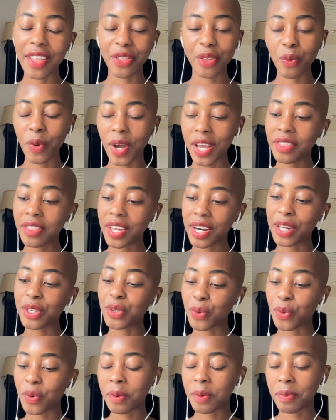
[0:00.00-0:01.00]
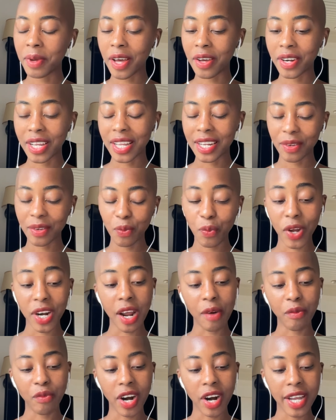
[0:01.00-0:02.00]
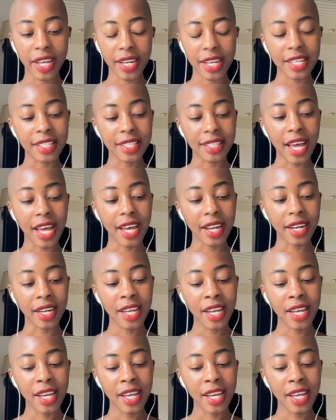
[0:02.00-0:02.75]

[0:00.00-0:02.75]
And the way that I talk about it when I write is that